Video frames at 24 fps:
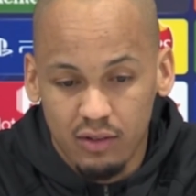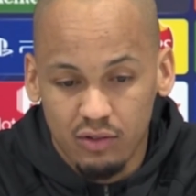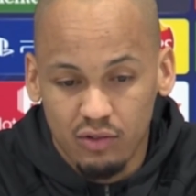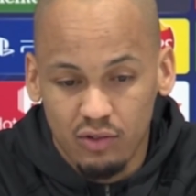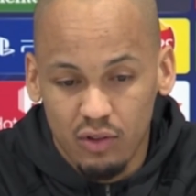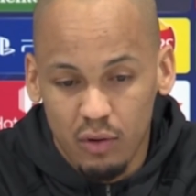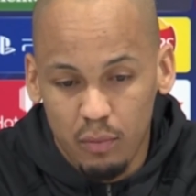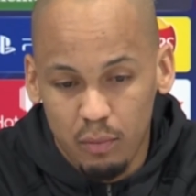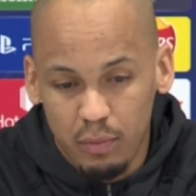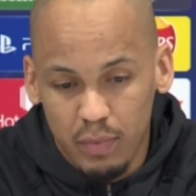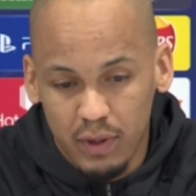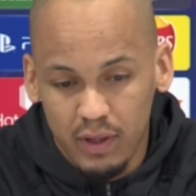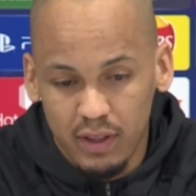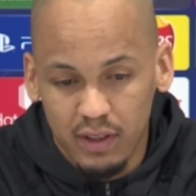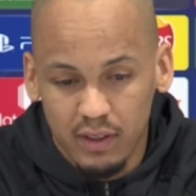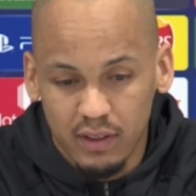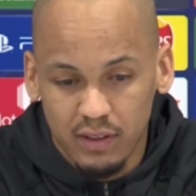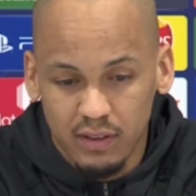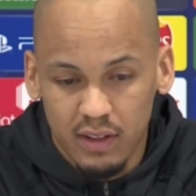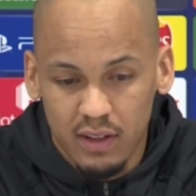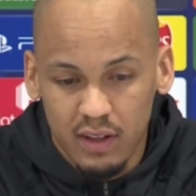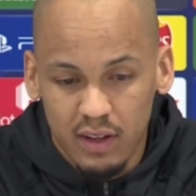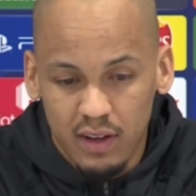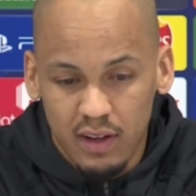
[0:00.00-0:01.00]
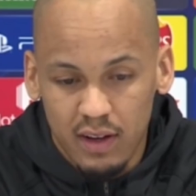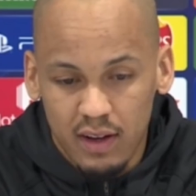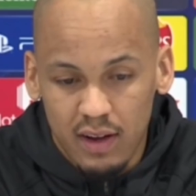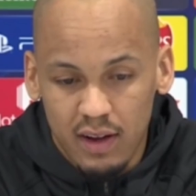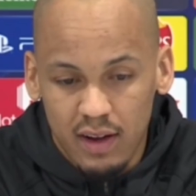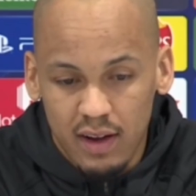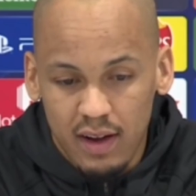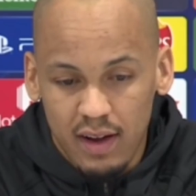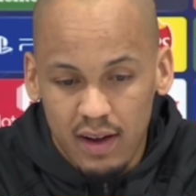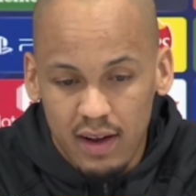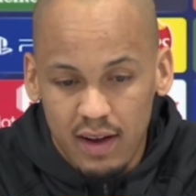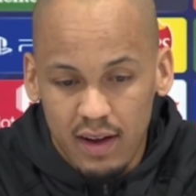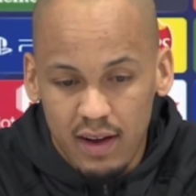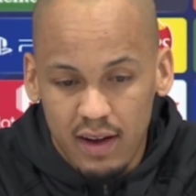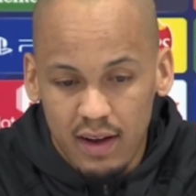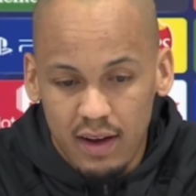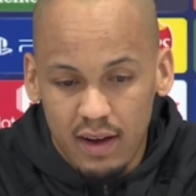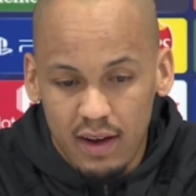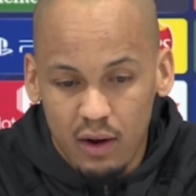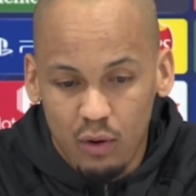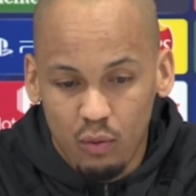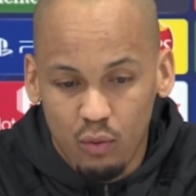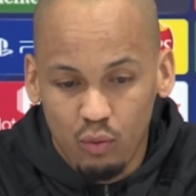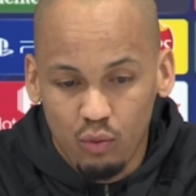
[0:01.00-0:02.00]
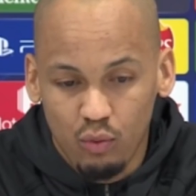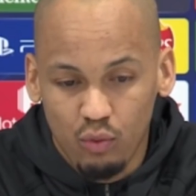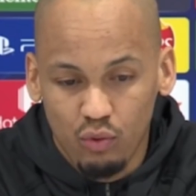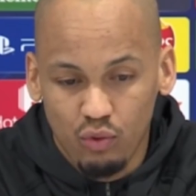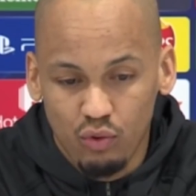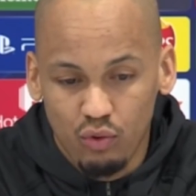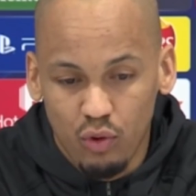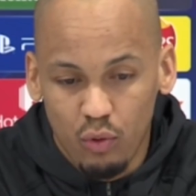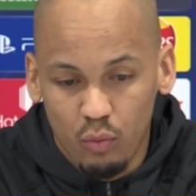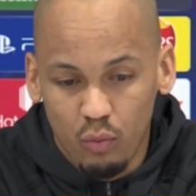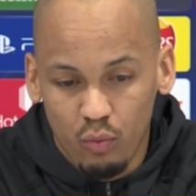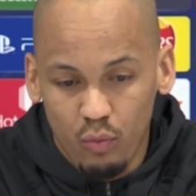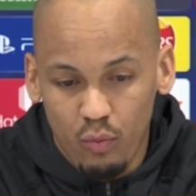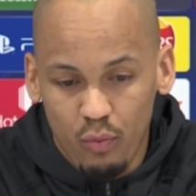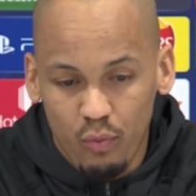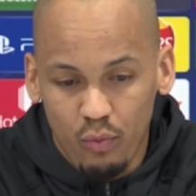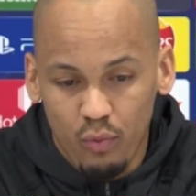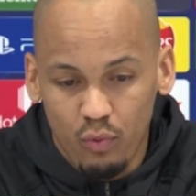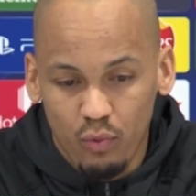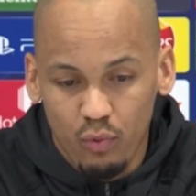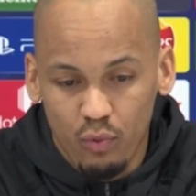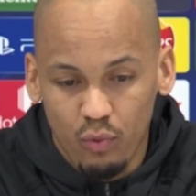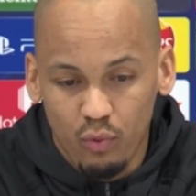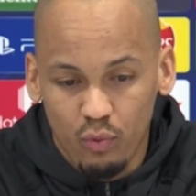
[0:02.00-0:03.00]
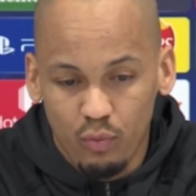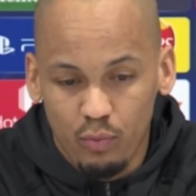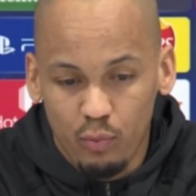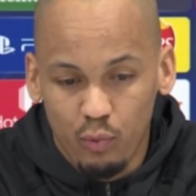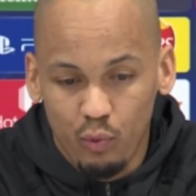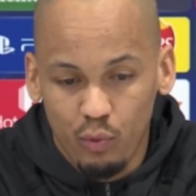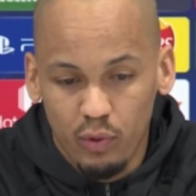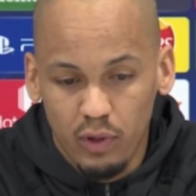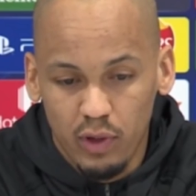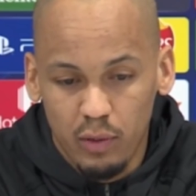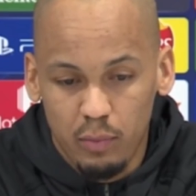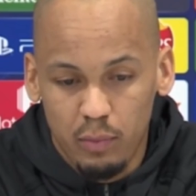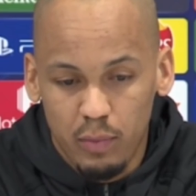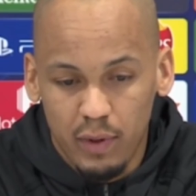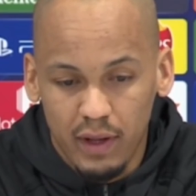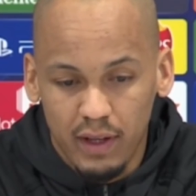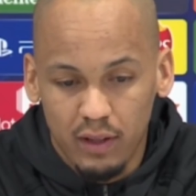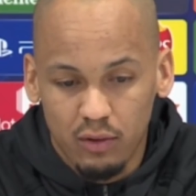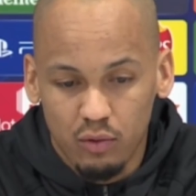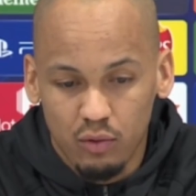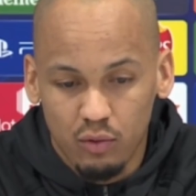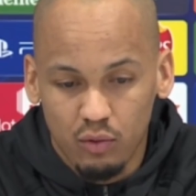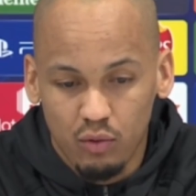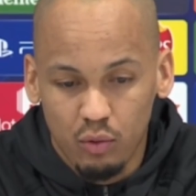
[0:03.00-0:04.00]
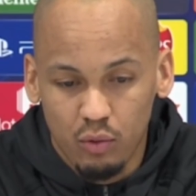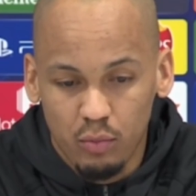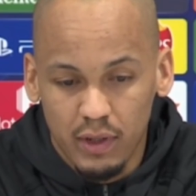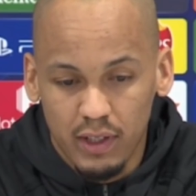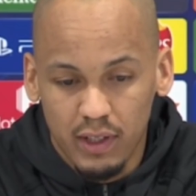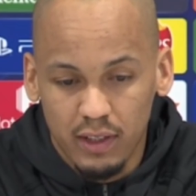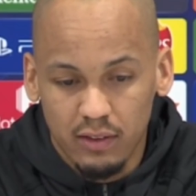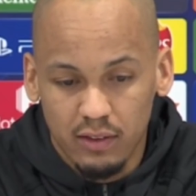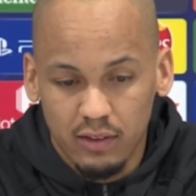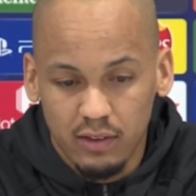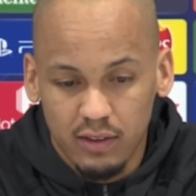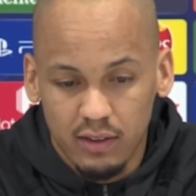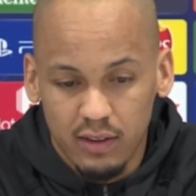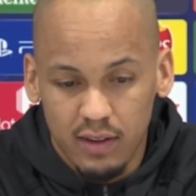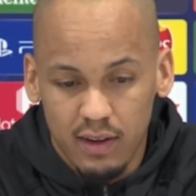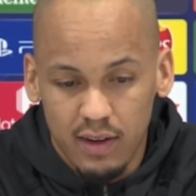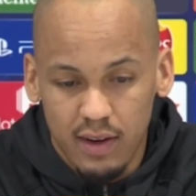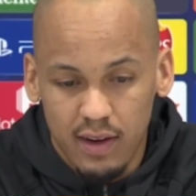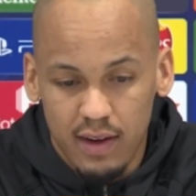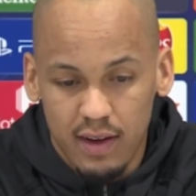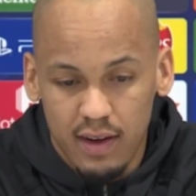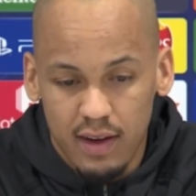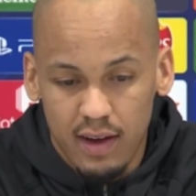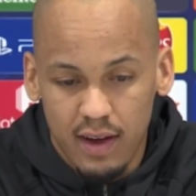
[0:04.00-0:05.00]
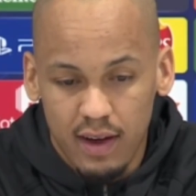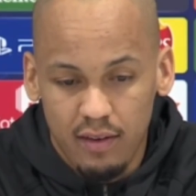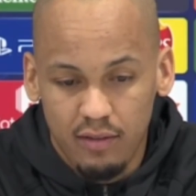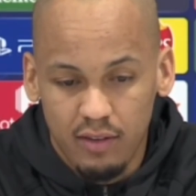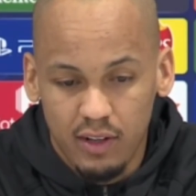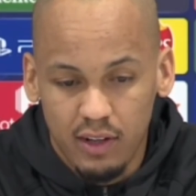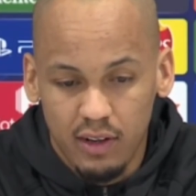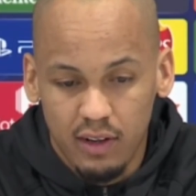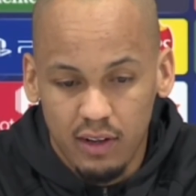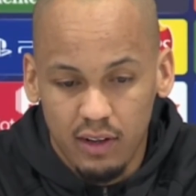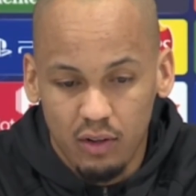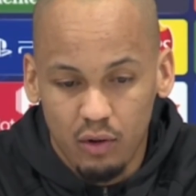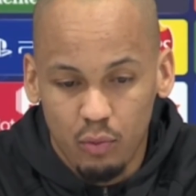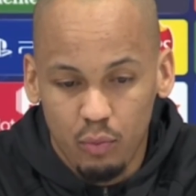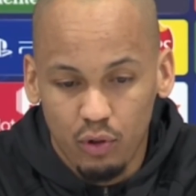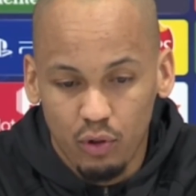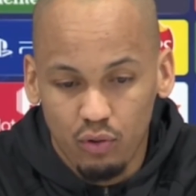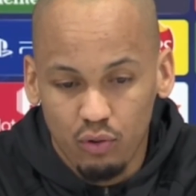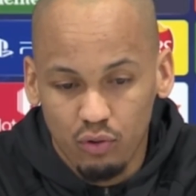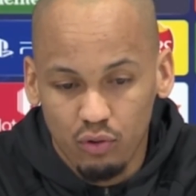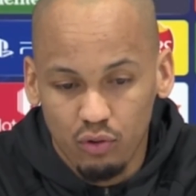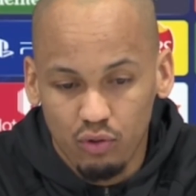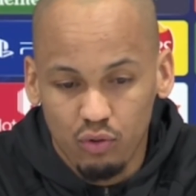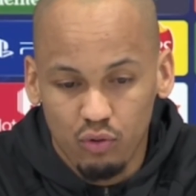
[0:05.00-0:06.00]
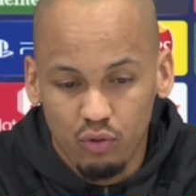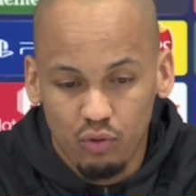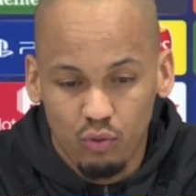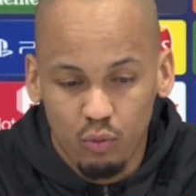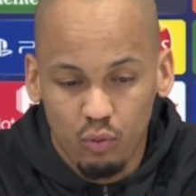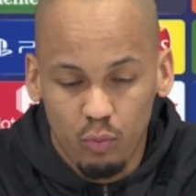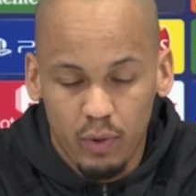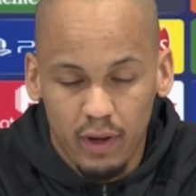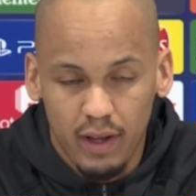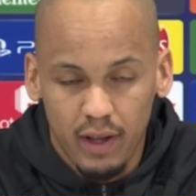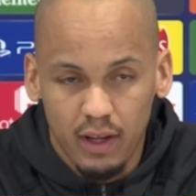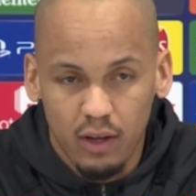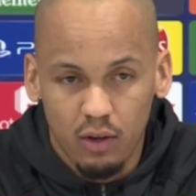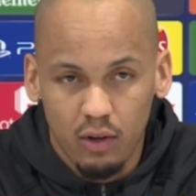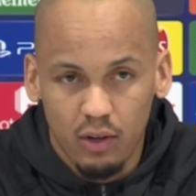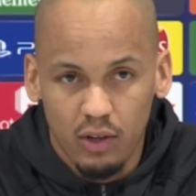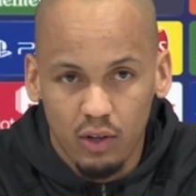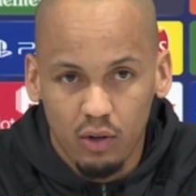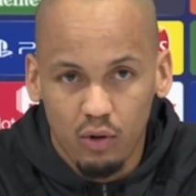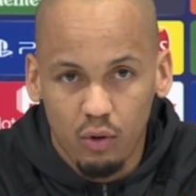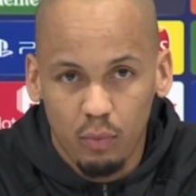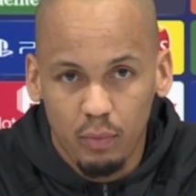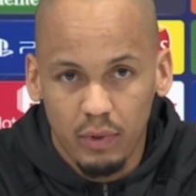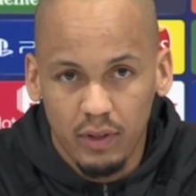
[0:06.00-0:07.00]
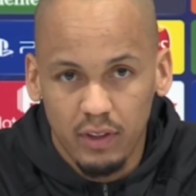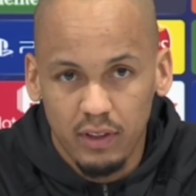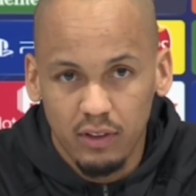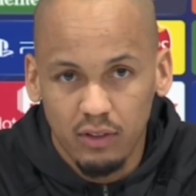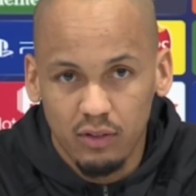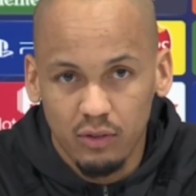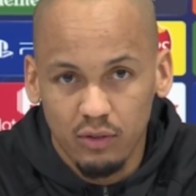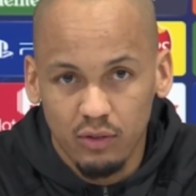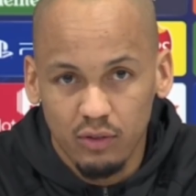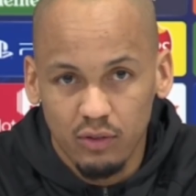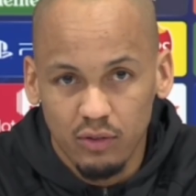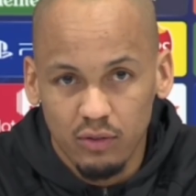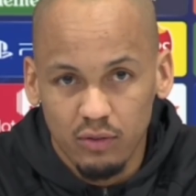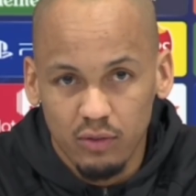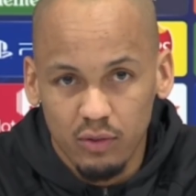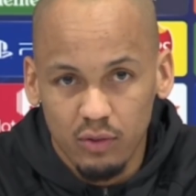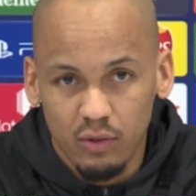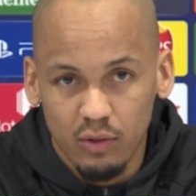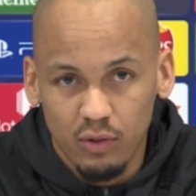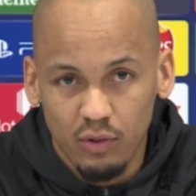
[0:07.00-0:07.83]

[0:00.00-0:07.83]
Some players who don't really play too much have the opportunity to play in other competitions.